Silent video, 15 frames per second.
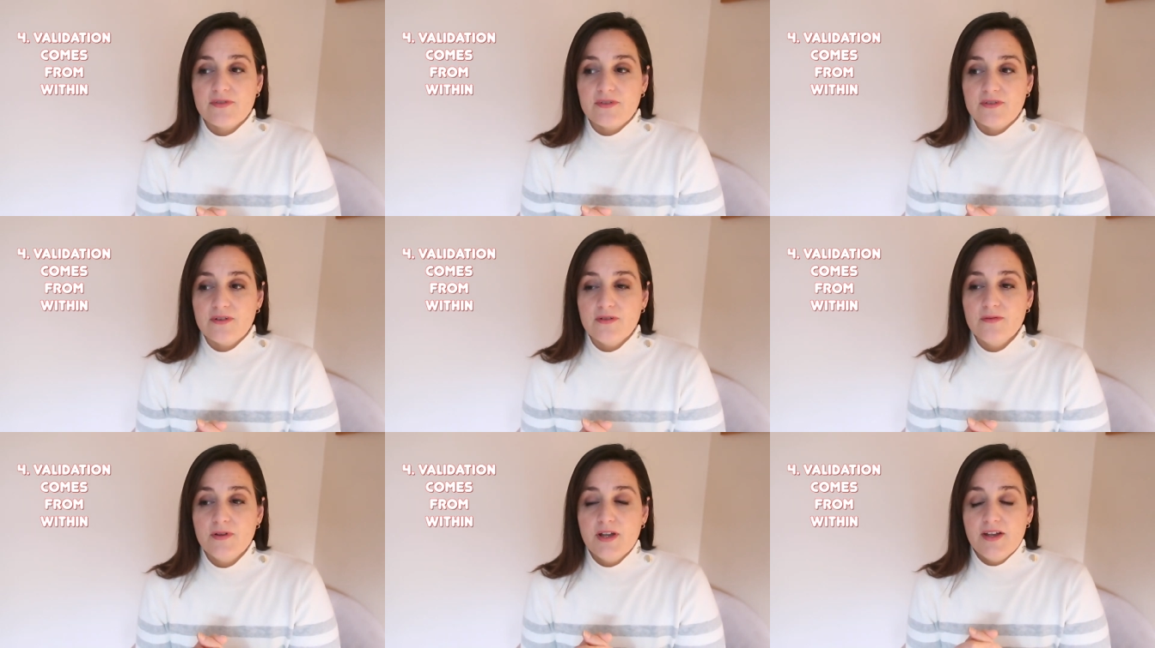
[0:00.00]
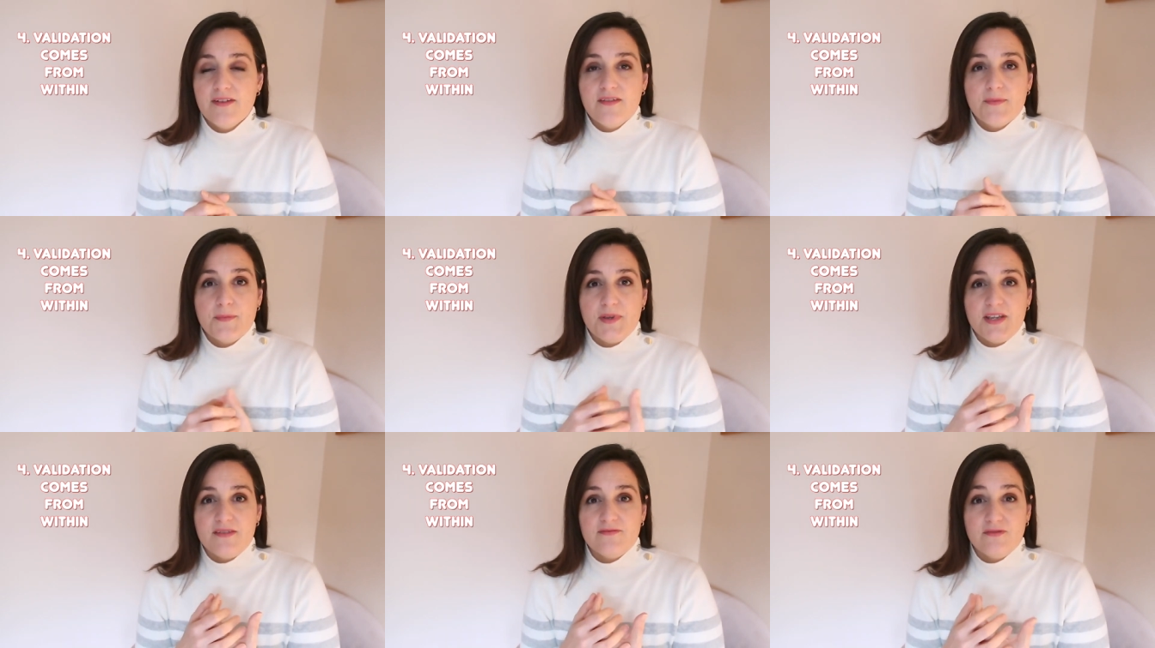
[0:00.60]
you know,
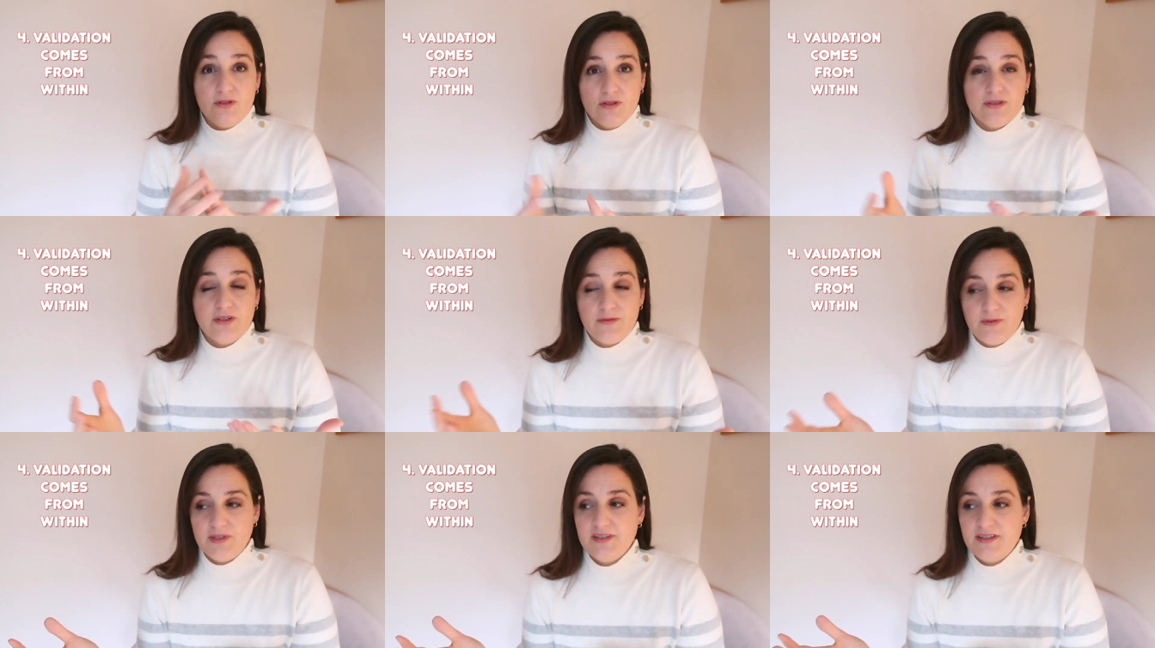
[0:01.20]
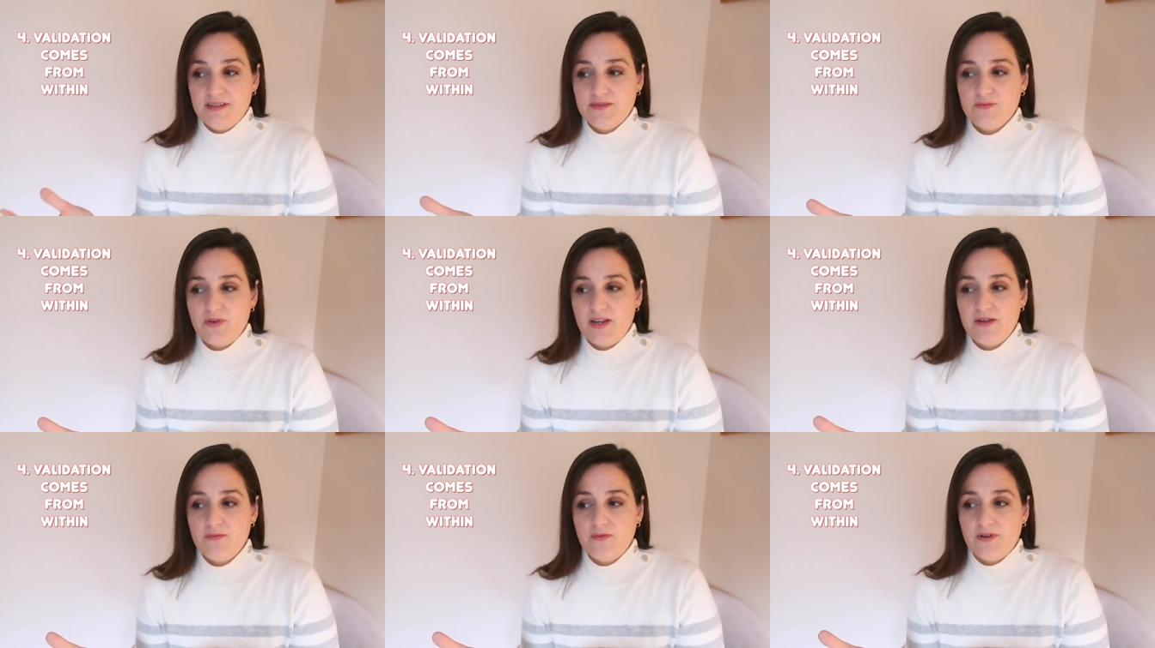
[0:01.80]
being vulnerable in this
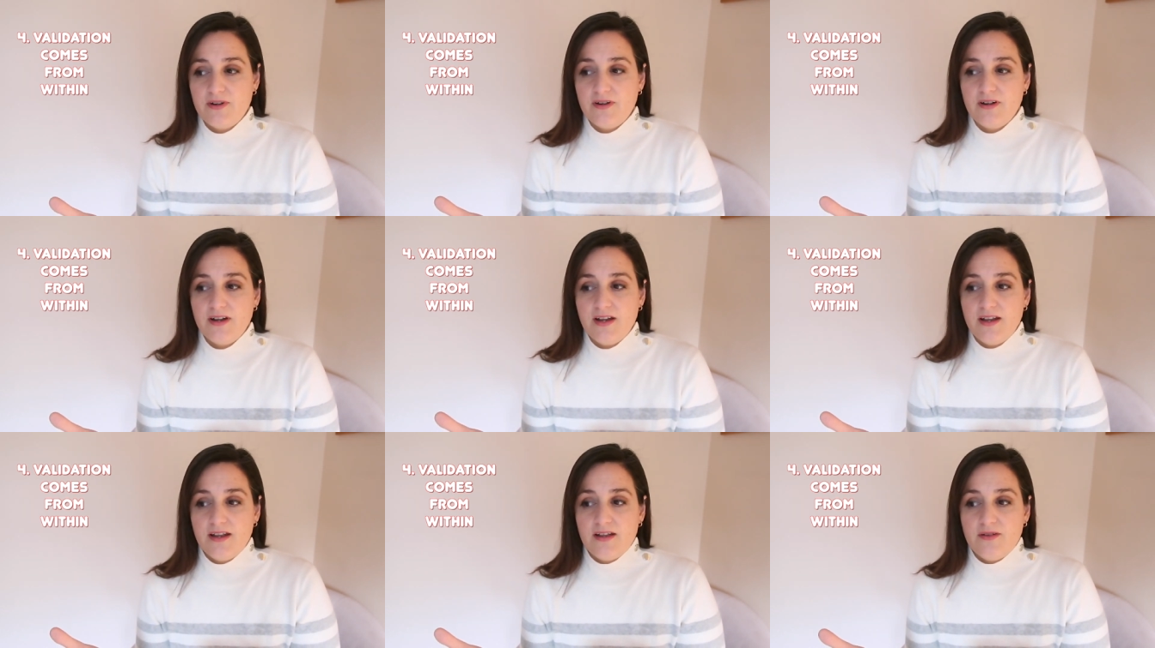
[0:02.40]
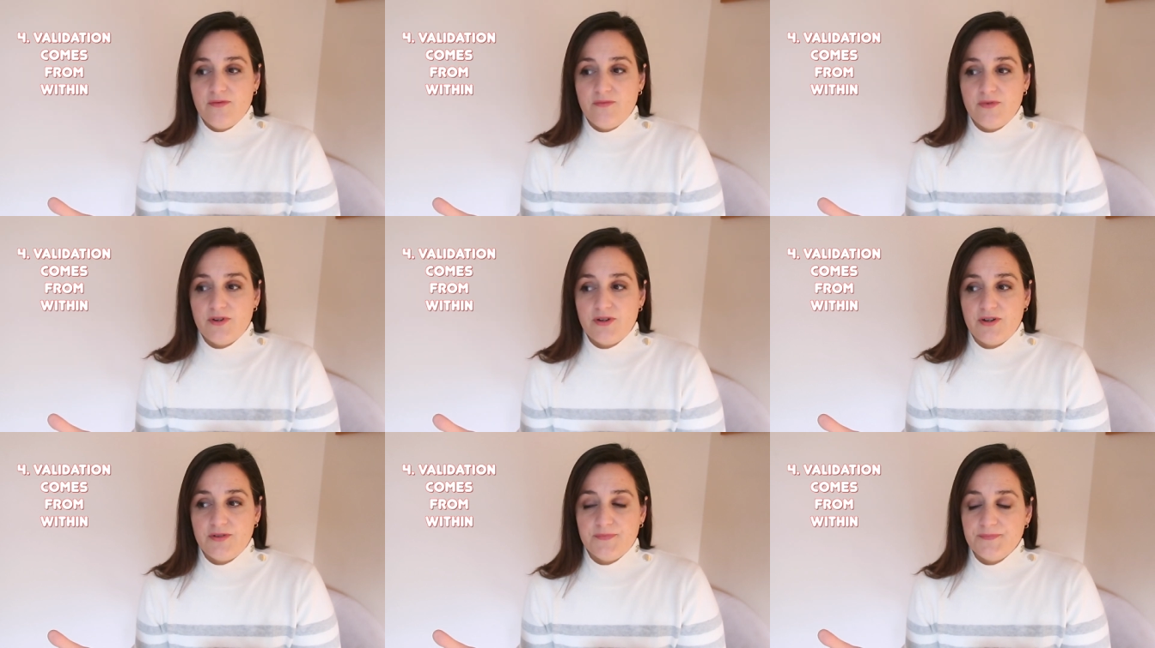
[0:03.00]
way, where
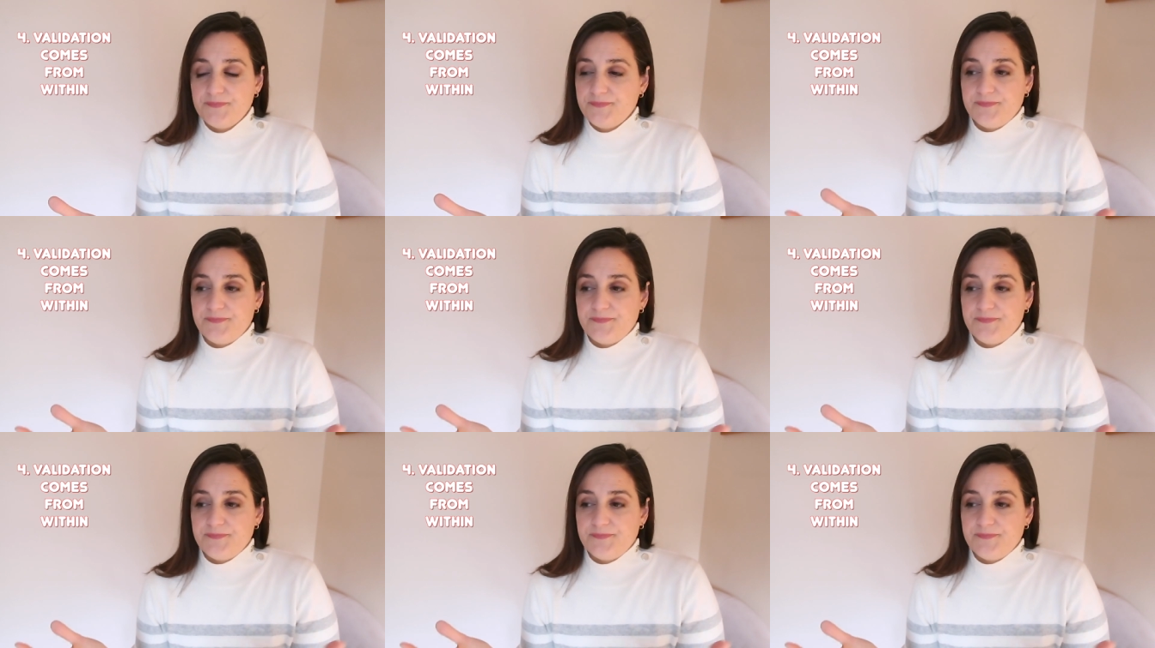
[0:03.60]
we're